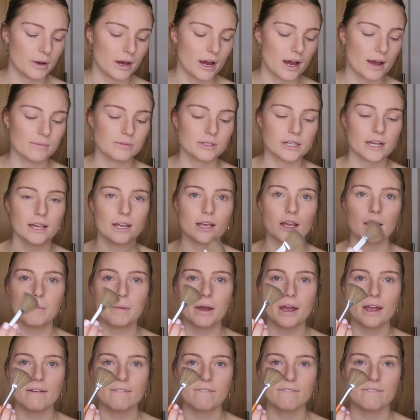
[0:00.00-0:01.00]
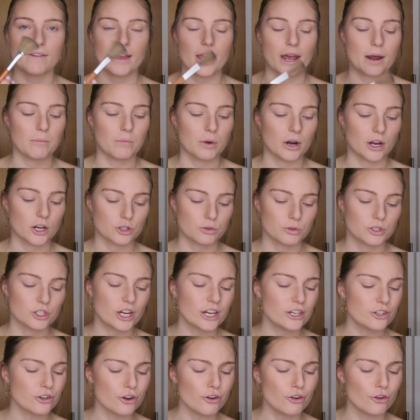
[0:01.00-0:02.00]
But I'm taking my fan brush, which
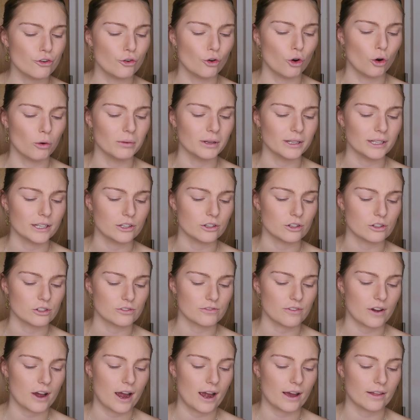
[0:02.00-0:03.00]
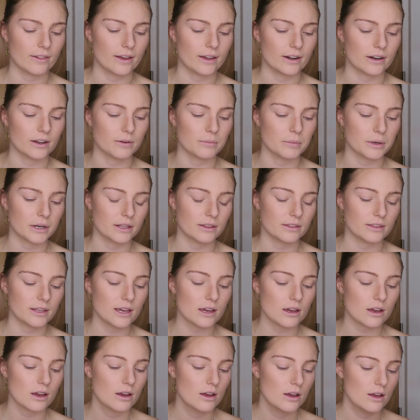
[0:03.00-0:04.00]
I don't normally use for highlighter, but I
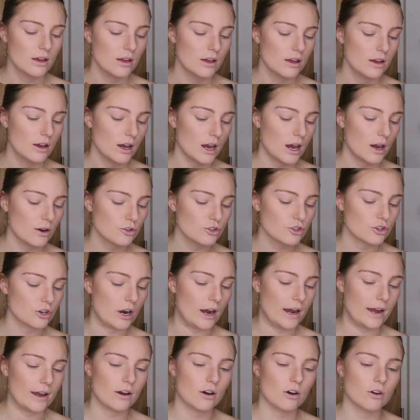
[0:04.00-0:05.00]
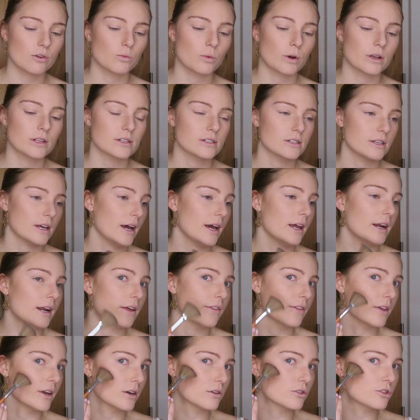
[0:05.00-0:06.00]
think I'll try it on one side
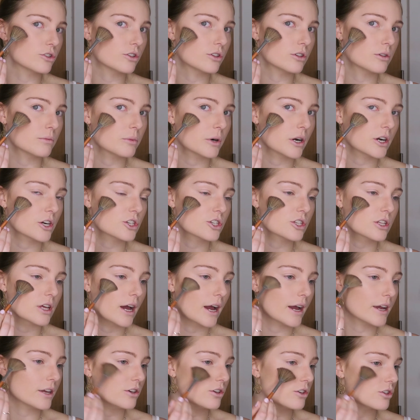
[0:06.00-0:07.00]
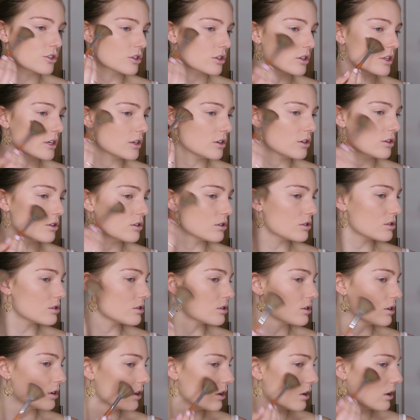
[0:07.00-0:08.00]
and then I'll do the brush that I usually
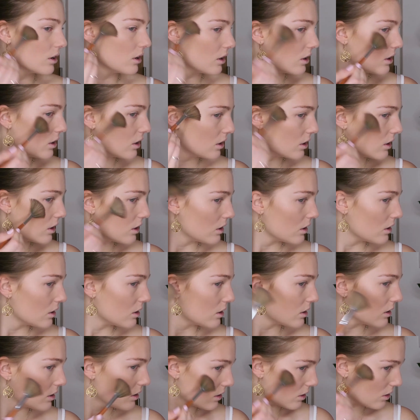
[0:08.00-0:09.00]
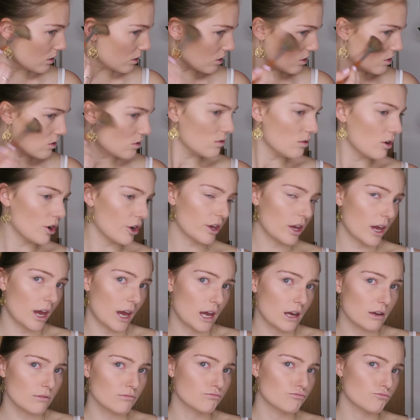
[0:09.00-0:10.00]
use. Oh,
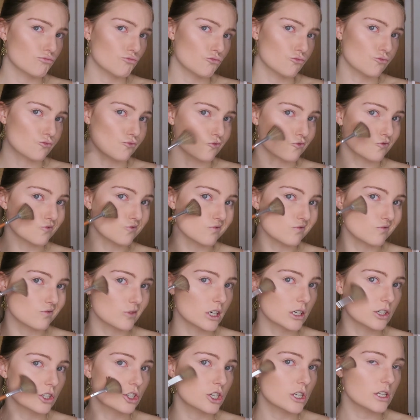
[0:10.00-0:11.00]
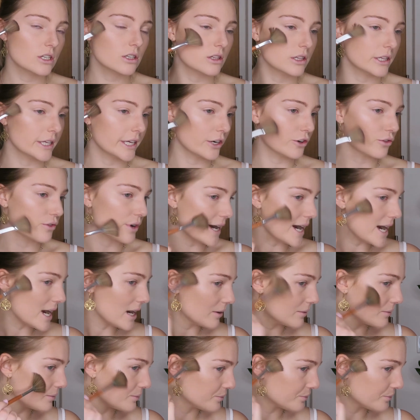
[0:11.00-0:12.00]
okay. She's glittery.